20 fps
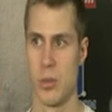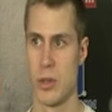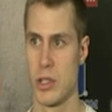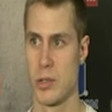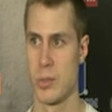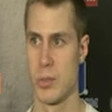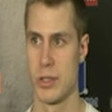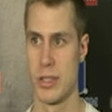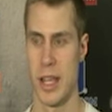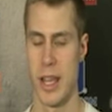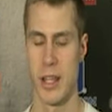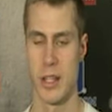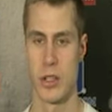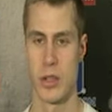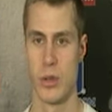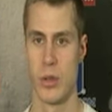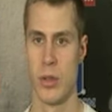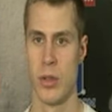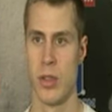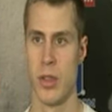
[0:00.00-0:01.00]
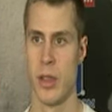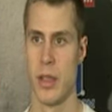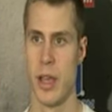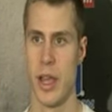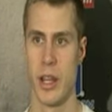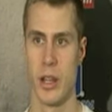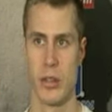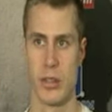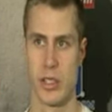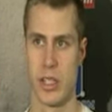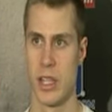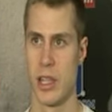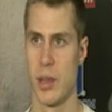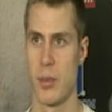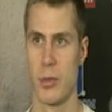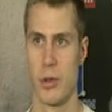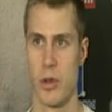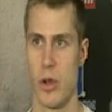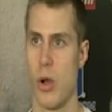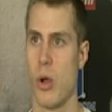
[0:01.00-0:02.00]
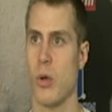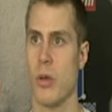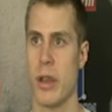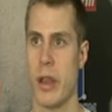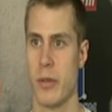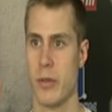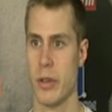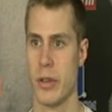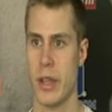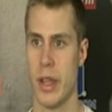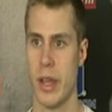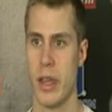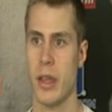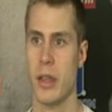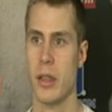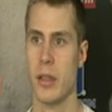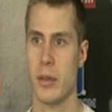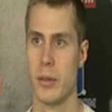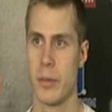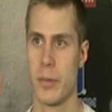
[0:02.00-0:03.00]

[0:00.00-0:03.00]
much potential, and you see them growing every day.